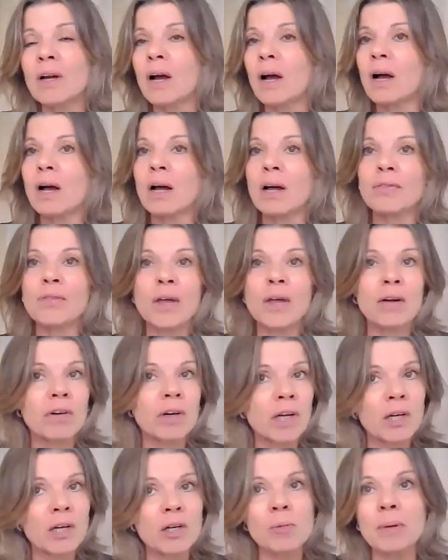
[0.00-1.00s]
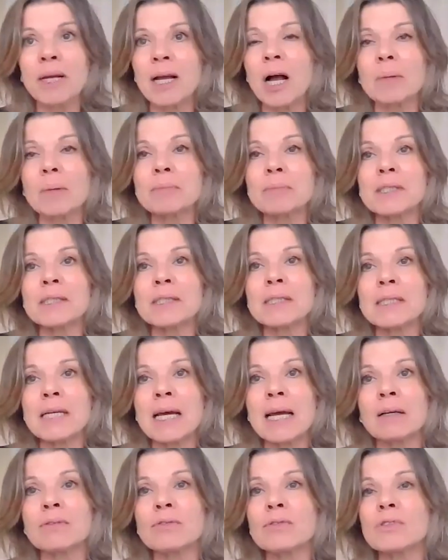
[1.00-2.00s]
There are going to be ups and
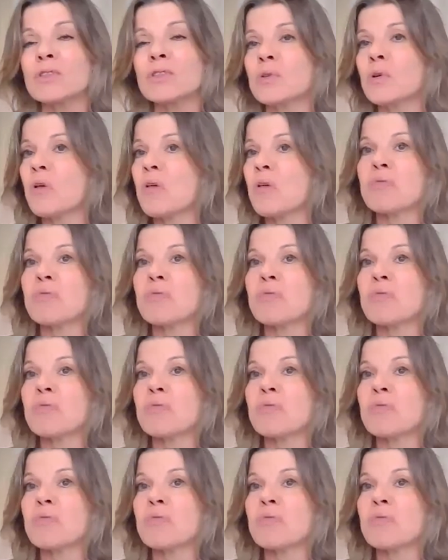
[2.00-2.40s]
downs.